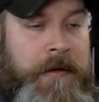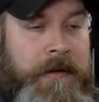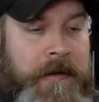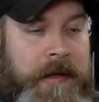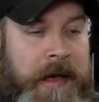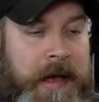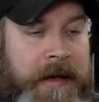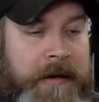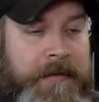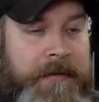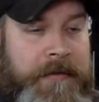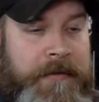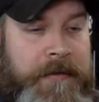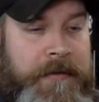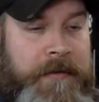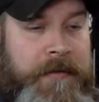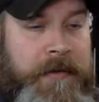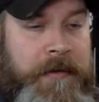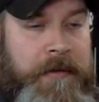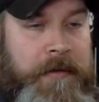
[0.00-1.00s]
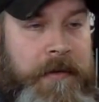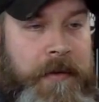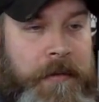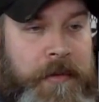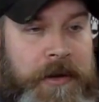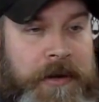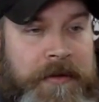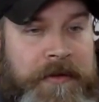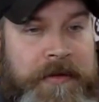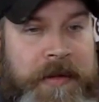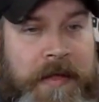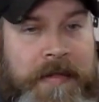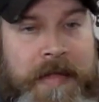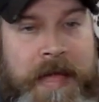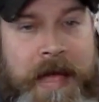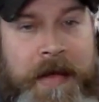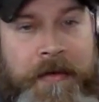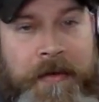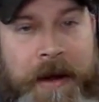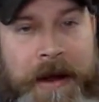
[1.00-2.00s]
Test. I'm going to send
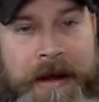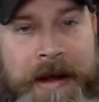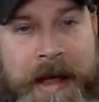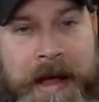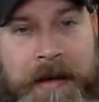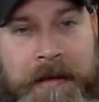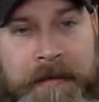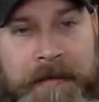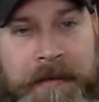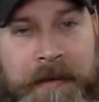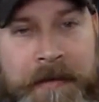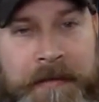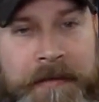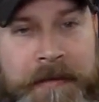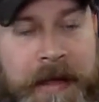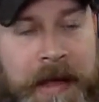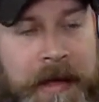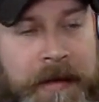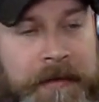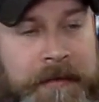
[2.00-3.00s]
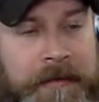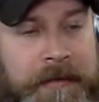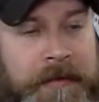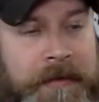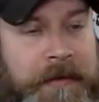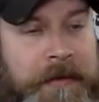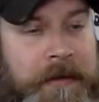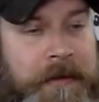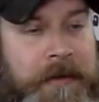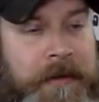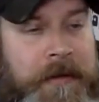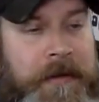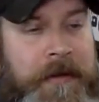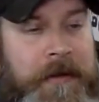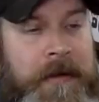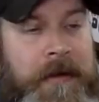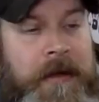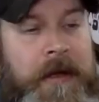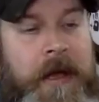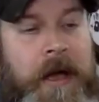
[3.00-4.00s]
that right now. It says test.
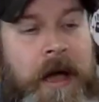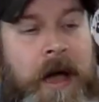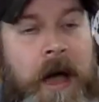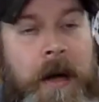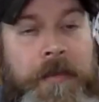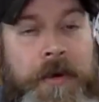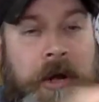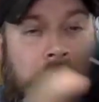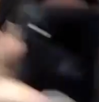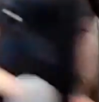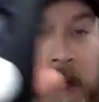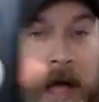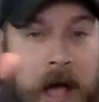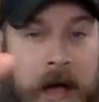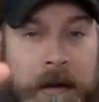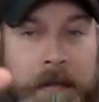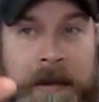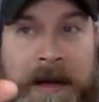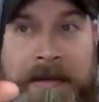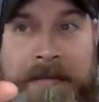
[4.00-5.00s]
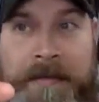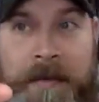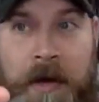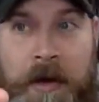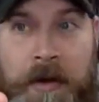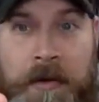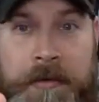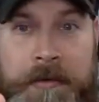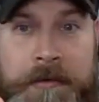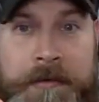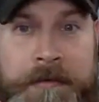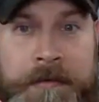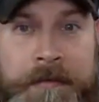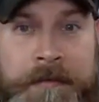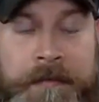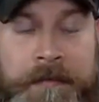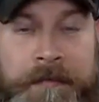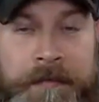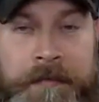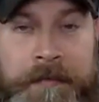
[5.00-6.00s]
I'm going to lock my phone.
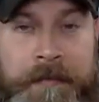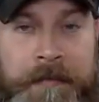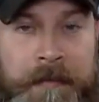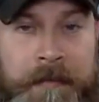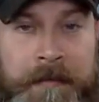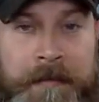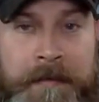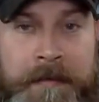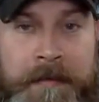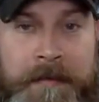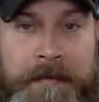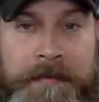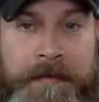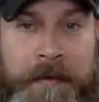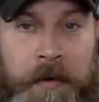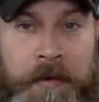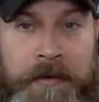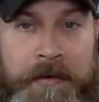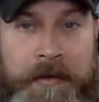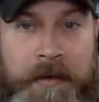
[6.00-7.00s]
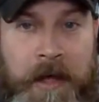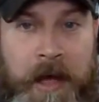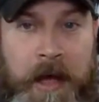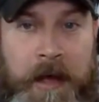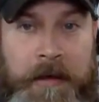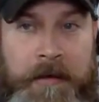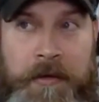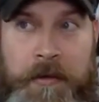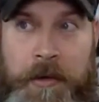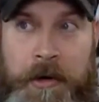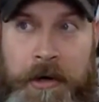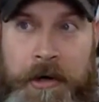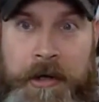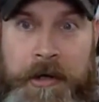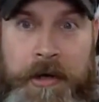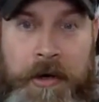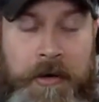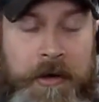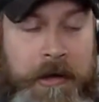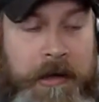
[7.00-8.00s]
The phone is locked. You heard
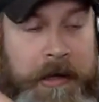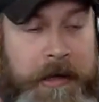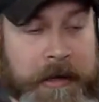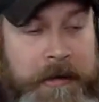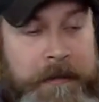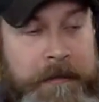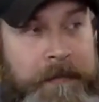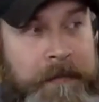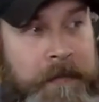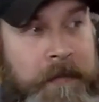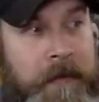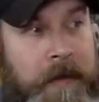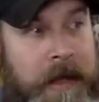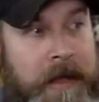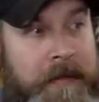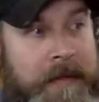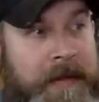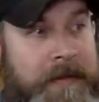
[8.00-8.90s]
it go click. And